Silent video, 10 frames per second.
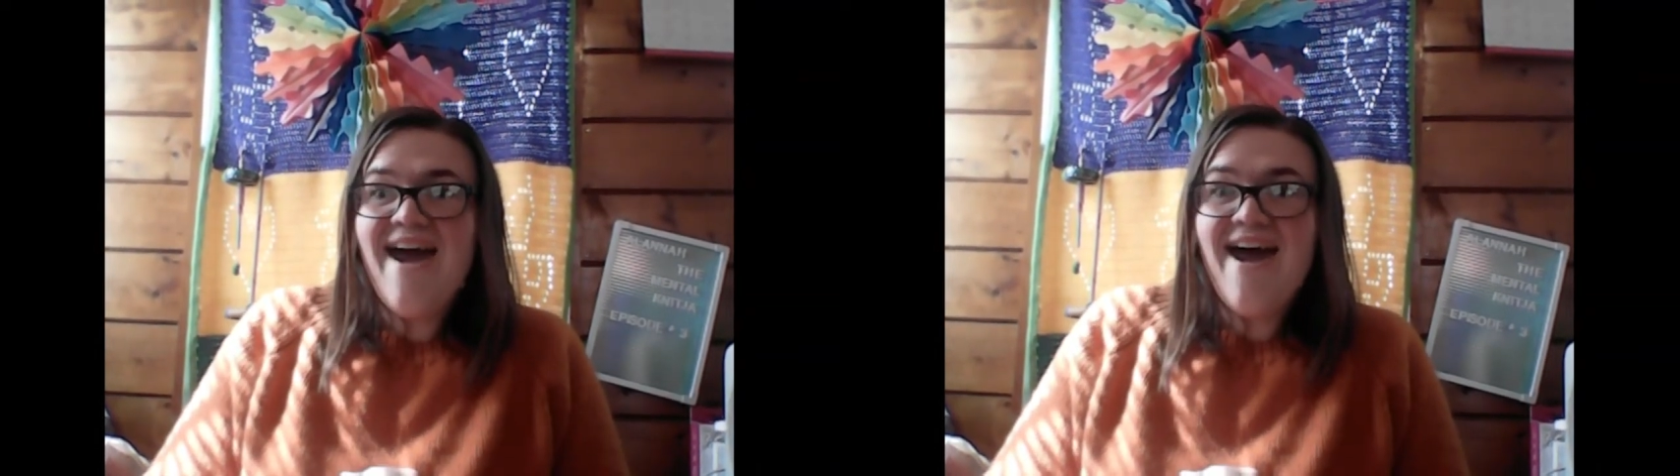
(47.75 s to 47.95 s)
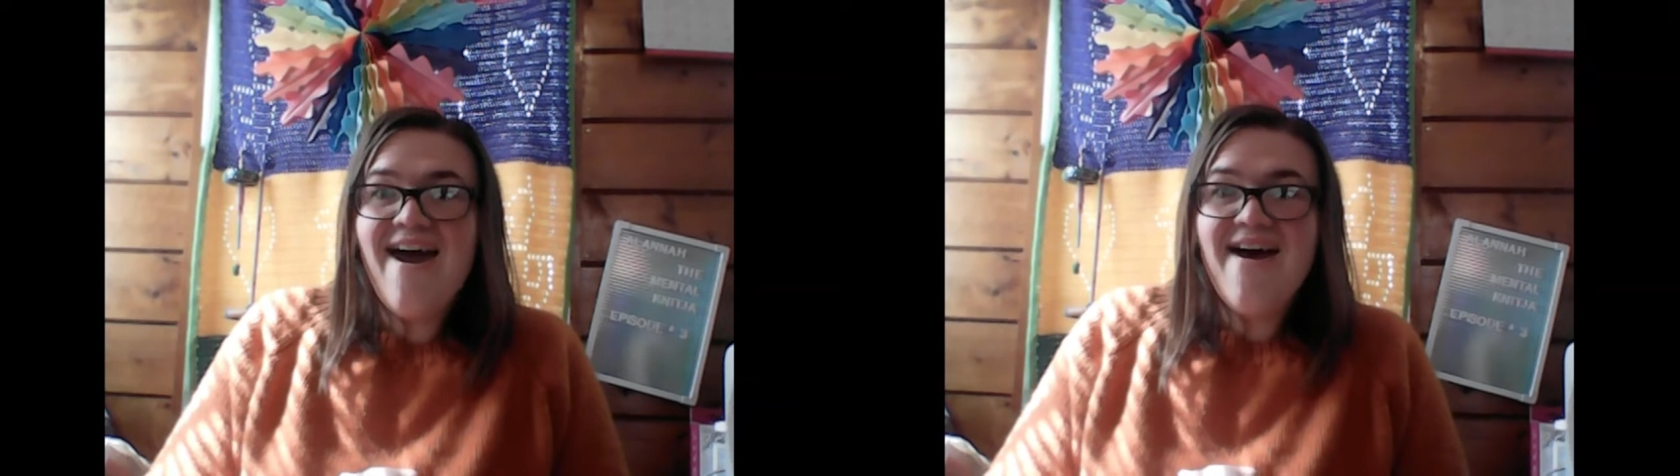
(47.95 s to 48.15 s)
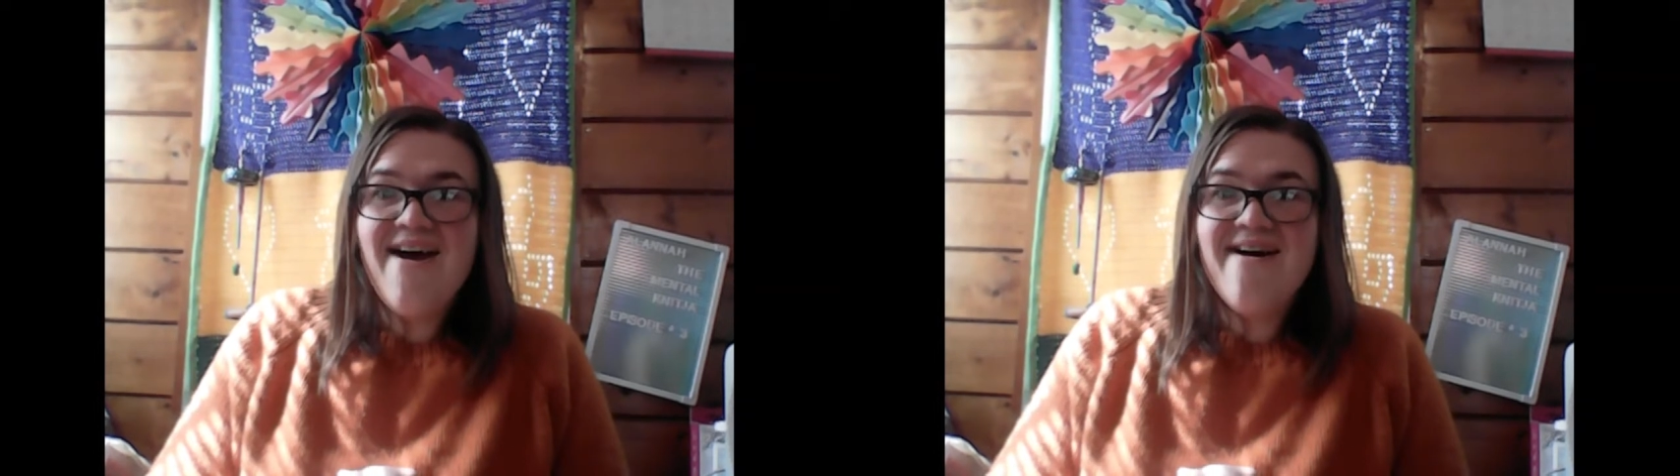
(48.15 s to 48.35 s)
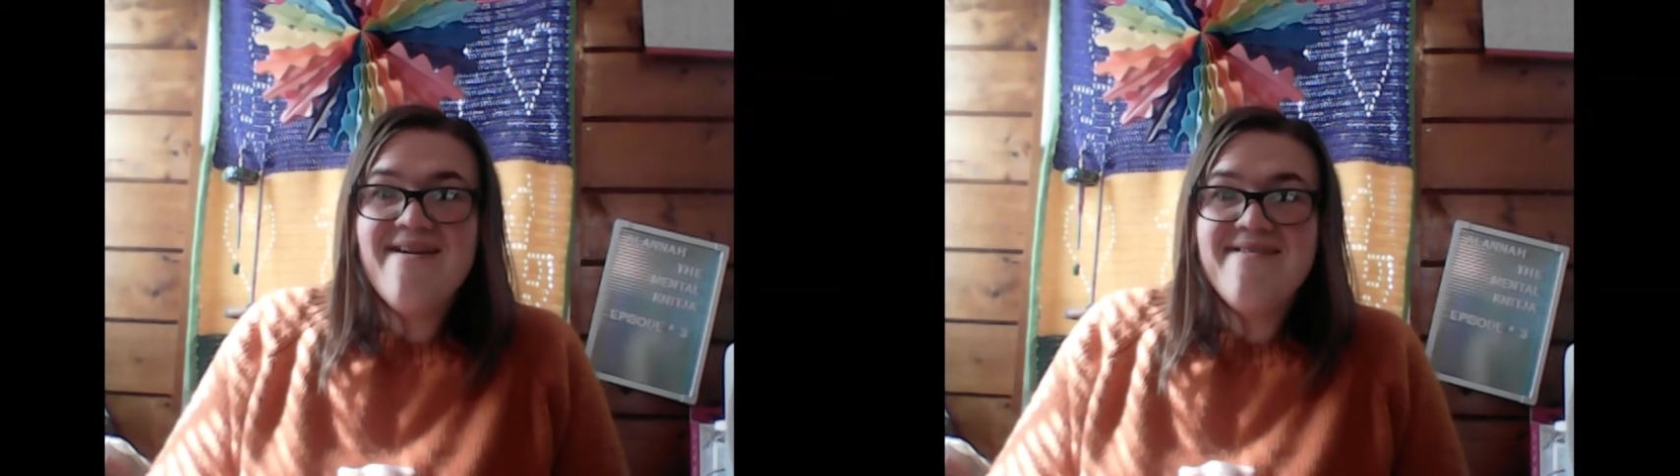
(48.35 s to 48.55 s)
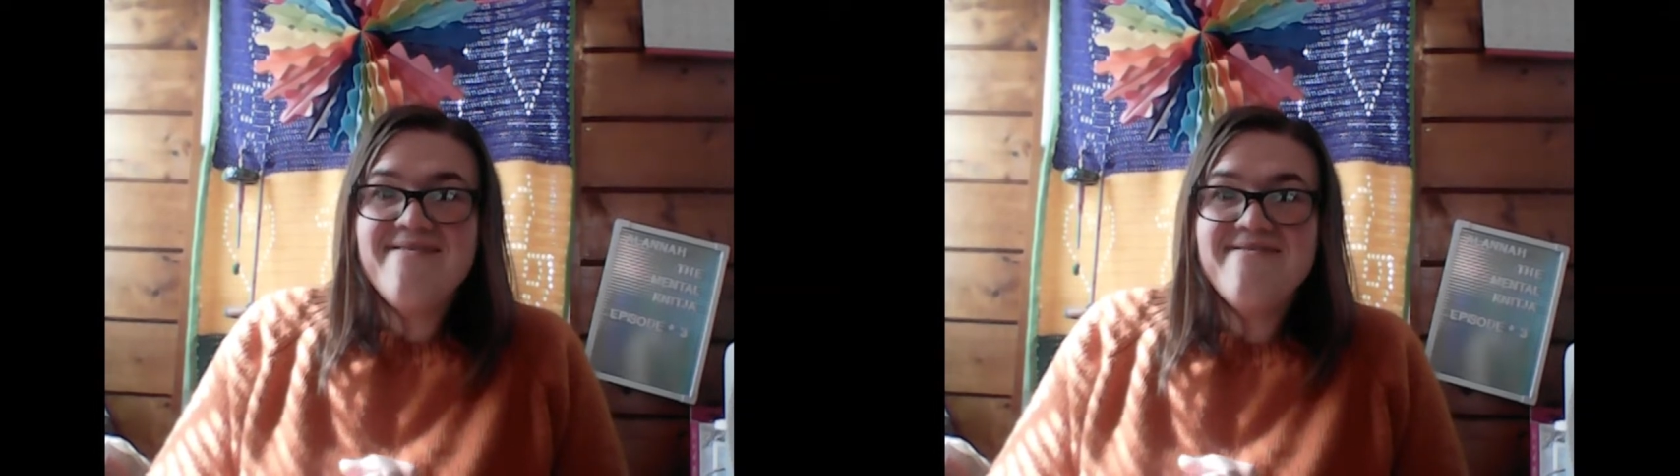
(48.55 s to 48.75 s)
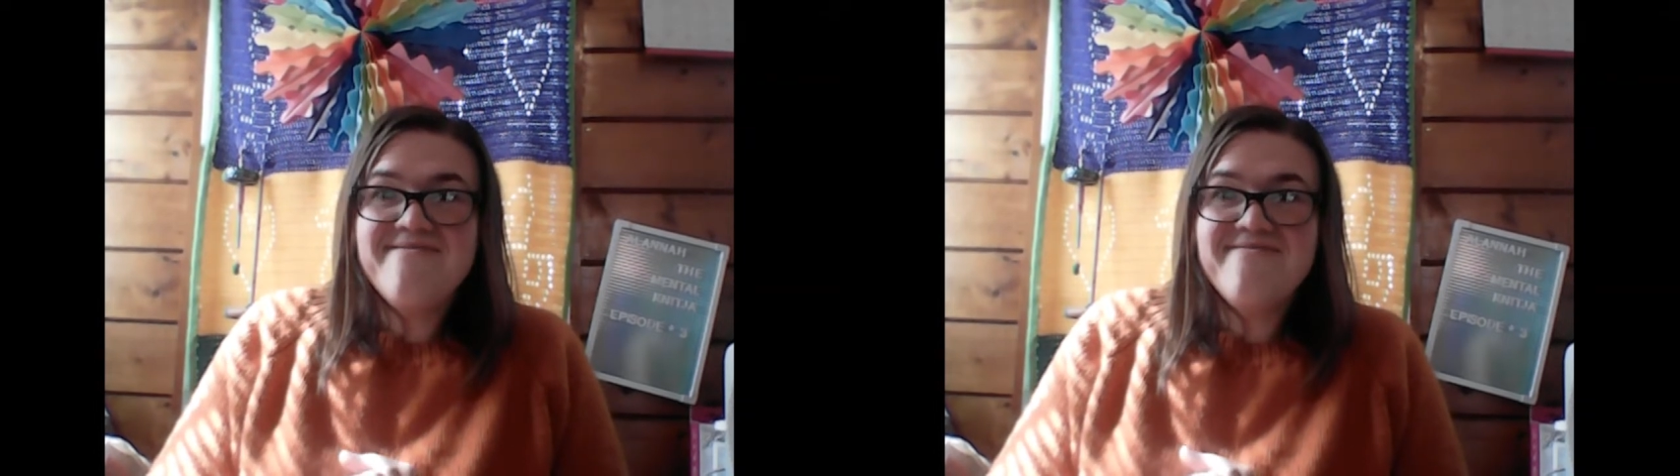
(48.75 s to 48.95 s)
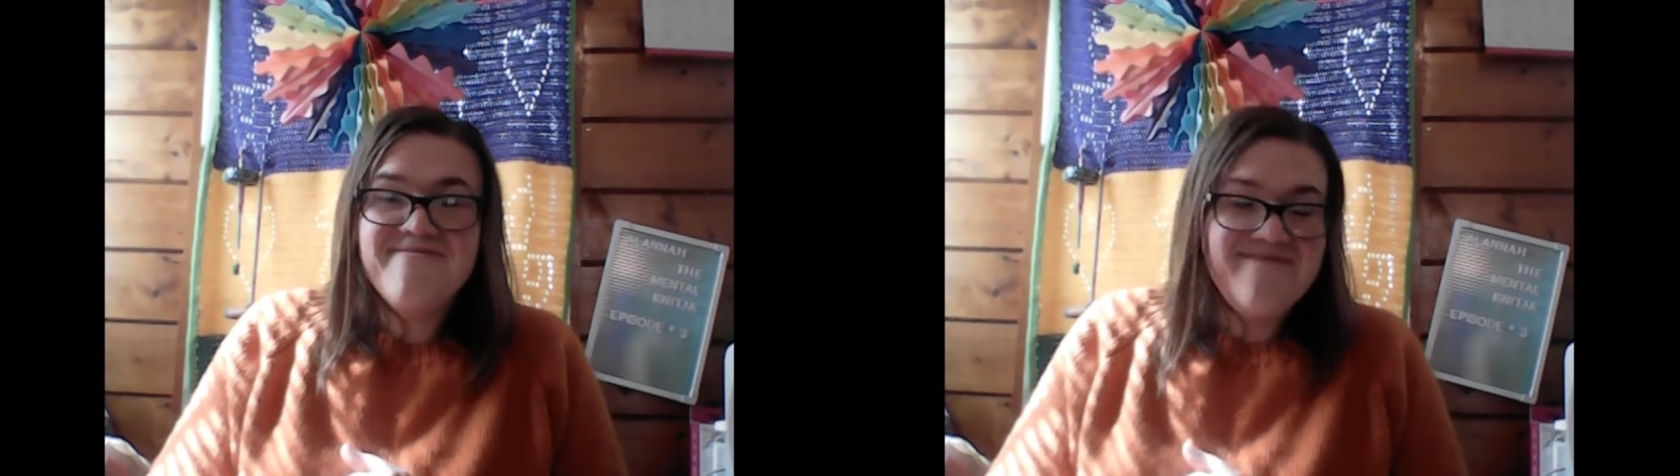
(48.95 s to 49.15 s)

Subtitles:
have